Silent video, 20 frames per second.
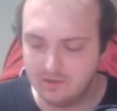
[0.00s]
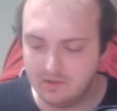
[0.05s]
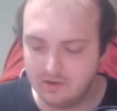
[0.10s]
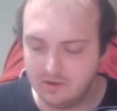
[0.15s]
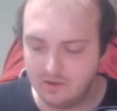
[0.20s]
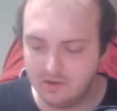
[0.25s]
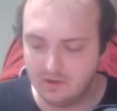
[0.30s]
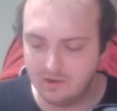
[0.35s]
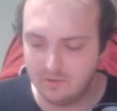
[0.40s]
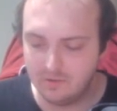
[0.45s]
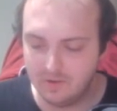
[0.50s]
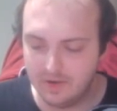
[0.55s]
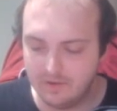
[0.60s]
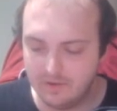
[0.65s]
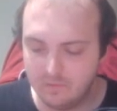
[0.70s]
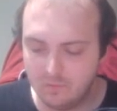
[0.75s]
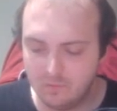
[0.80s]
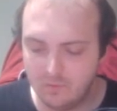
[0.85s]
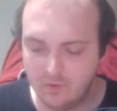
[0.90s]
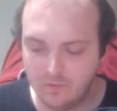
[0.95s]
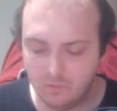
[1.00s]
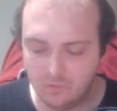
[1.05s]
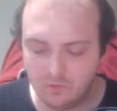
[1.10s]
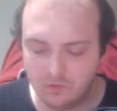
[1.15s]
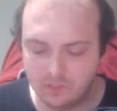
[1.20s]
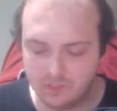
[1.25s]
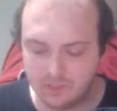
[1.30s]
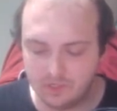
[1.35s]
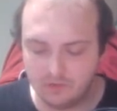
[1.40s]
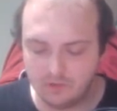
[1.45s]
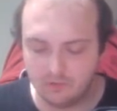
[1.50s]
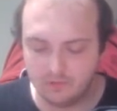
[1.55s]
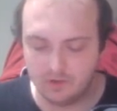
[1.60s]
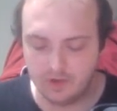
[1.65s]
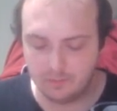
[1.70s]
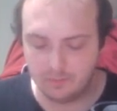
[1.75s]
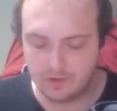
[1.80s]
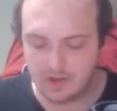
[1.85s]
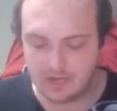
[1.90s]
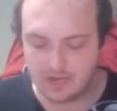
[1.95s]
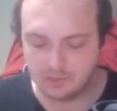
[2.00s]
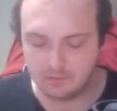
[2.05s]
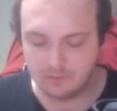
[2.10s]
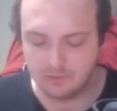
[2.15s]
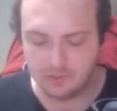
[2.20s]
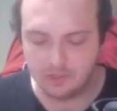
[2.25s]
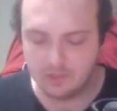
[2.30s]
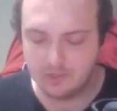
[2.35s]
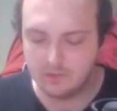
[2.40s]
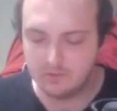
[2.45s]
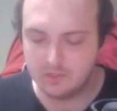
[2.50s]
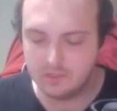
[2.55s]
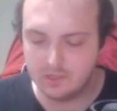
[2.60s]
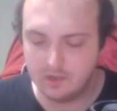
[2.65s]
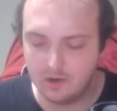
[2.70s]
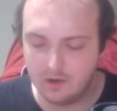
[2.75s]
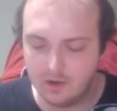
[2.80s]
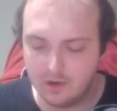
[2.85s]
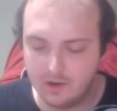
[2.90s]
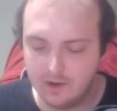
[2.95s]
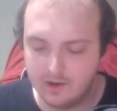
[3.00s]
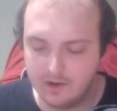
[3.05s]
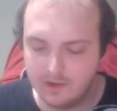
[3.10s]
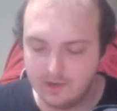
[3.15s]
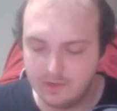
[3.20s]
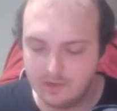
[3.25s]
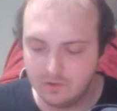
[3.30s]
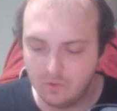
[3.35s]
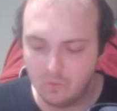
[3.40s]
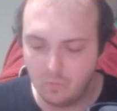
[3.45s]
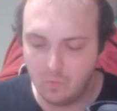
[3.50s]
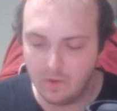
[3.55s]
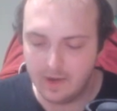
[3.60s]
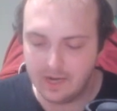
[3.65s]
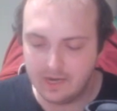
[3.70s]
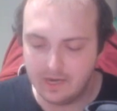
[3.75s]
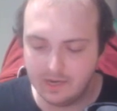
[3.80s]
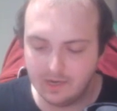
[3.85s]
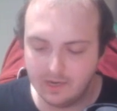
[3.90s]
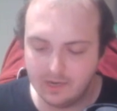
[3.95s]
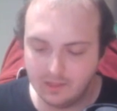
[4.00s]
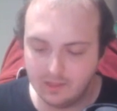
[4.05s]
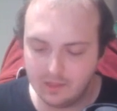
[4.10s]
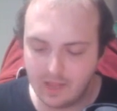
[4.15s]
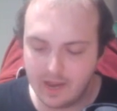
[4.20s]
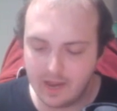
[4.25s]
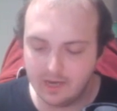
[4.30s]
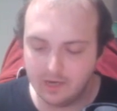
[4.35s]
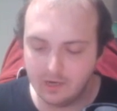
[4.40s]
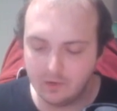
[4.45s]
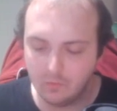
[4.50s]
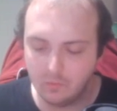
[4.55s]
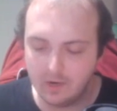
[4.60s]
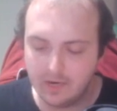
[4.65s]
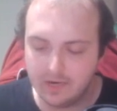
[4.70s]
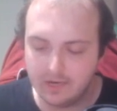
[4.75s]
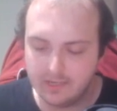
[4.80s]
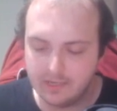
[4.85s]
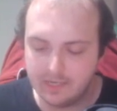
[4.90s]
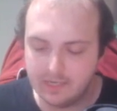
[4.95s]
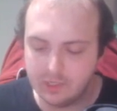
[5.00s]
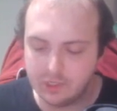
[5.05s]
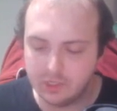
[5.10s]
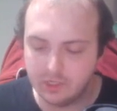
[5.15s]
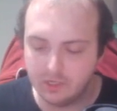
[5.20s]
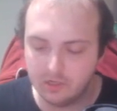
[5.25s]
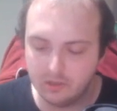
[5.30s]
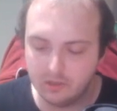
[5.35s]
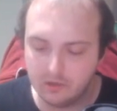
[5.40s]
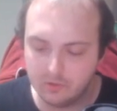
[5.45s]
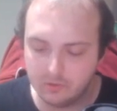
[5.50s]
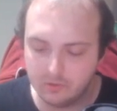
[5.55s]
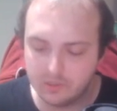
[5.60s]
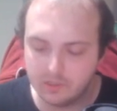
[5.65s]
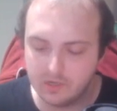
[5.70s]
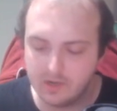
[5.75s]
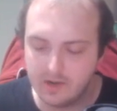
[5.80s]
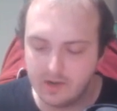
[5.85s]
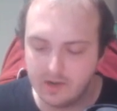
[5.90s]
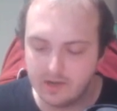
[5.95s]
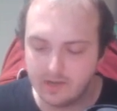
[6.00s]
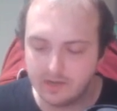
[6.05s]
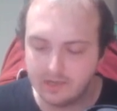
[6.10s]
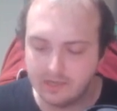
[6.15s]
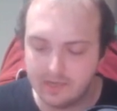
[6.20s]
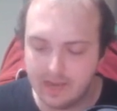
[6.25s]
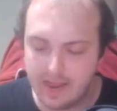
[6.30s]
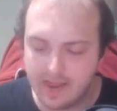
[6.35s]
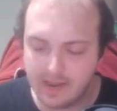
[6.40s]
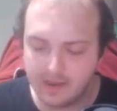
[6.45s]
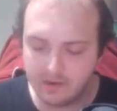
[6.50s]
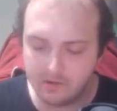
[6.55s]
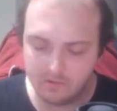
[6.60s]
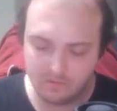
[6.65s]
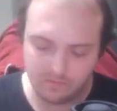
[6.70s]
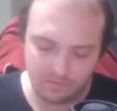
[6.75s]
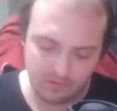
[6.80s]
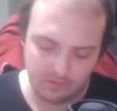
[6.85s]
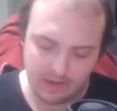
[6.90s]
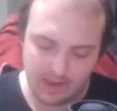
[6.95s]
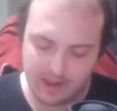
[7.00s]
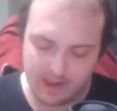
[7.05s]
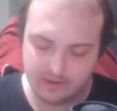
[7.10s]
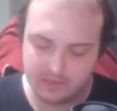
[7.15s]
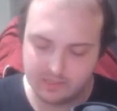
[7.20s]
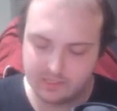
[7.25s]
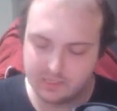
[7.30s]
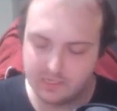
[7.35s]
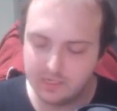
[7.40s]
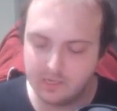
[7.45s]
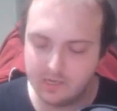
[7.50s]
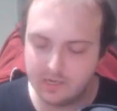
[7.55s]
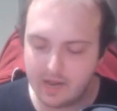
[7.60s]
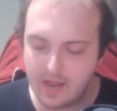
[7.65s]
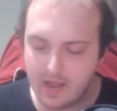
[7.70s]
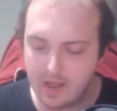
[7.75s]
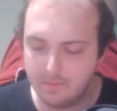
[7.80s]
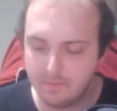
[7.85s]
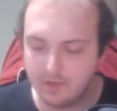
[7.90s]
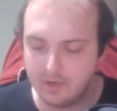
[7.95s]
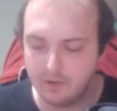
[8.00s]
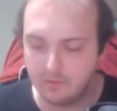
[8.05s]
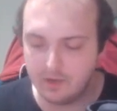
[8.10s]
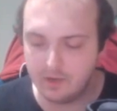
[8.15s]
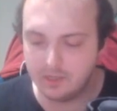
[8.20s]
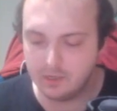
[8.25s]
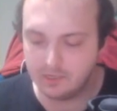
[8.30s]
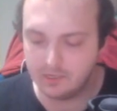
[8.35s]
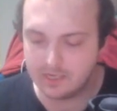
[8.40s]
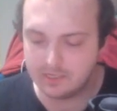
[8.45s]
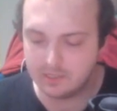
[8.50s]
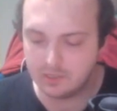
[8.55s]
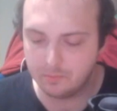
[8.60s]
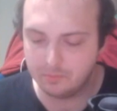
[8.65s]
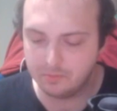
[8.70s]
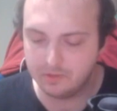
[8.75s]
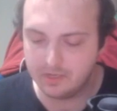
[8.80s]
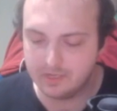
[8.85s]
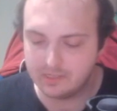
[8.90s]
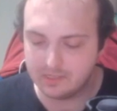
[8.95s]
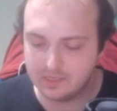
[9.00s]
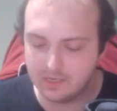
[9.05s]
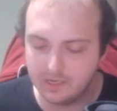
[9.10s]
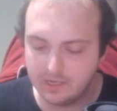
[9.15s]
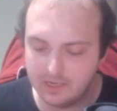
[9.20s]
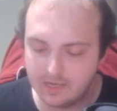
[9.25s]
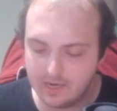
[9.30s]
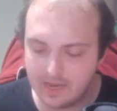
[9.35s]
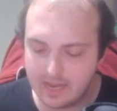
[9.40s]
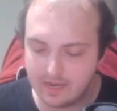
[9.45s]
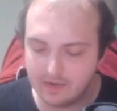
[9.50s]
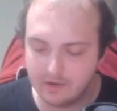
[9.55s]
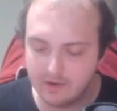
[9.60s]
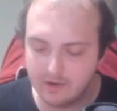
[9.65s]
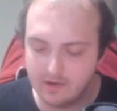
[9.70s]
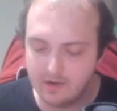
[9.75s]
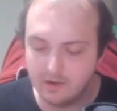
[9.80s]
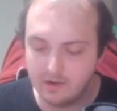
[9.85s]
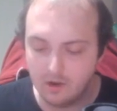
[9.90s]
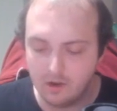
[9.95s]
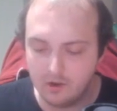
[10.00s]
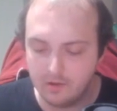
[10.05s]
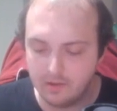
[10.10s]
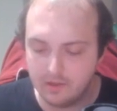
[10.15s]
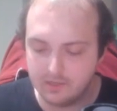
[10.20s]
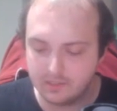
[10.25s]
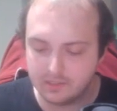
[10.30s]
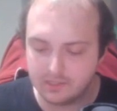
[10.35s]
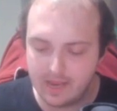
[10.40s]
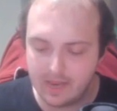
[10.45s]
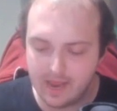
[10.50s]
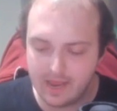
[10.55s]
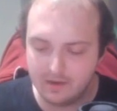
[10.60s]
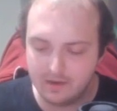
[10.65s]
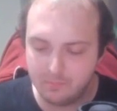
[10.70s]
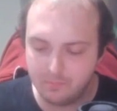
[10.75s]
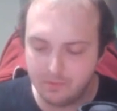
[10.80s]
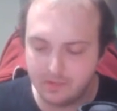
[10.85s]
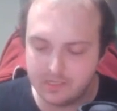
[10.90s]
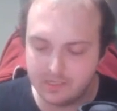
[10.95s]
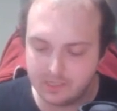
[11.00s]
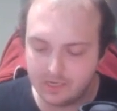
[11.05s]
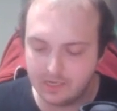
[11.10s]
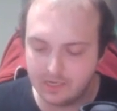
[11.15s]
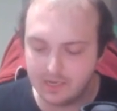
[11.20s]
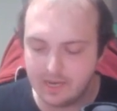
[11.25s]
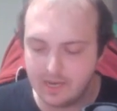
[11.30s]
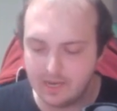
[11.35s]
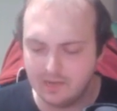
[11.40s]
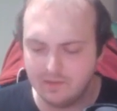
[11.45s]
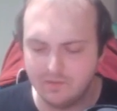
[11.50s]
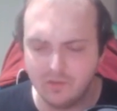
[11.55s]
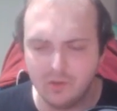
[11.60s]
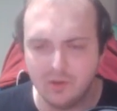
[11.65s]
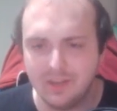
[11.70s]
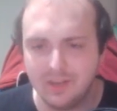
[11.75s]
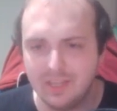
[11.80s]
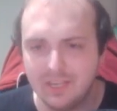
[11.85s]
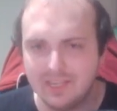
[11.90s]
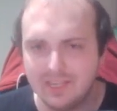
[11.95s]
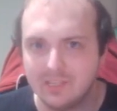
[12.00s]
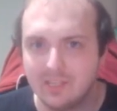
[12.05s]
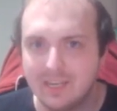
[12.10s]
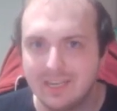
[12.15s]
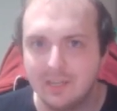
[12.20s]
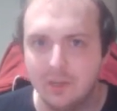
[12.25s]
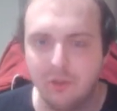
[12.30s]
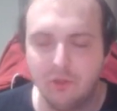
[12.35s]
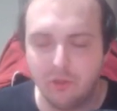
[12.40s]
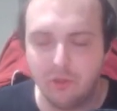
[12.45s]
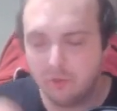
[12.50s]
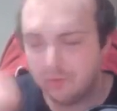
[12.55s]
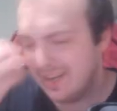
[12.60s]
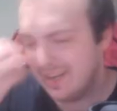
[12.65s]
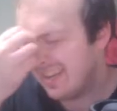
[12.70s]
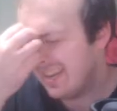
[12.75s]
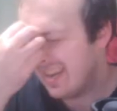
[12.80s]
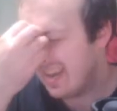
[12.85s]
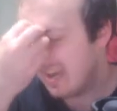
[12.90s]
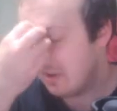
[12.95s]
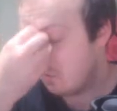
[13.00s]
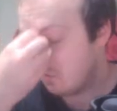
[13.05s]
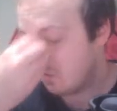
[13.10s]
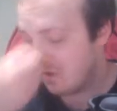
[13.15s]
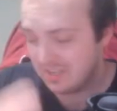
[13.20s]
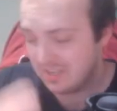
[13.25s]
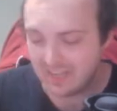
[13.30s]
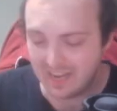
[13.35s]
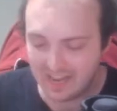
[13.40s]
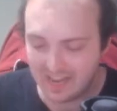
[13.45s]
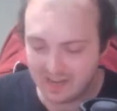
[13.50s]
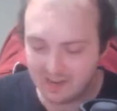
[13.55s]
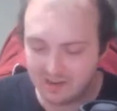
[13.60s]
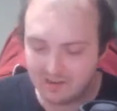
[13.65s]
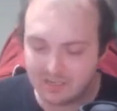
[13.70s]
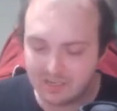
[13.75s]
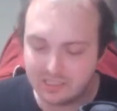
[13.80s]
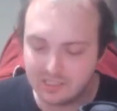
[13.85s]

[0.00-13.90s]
All right, we have 1 more secret rare, possibly a QCR, lying in wait. TG Close. Again, hadn't seen you in a hot minute. I think that's our playset again. Oh, there's Ken, playset of Ken, even though I think it's like 3 Gen, 1 Ken is